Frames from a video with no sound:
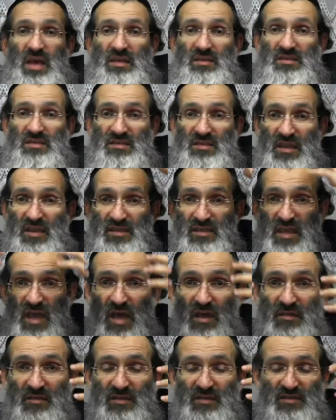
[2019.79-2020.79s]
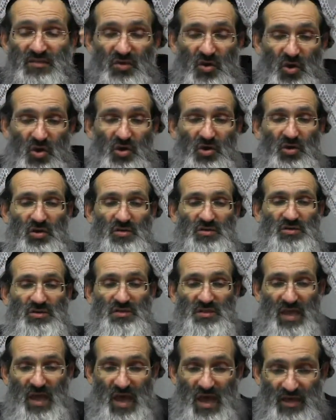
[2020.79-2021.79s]
and send down these oiras
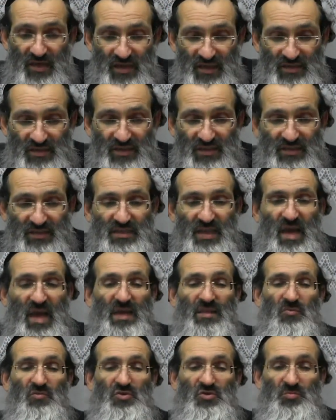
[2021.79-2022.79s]
down into Zad,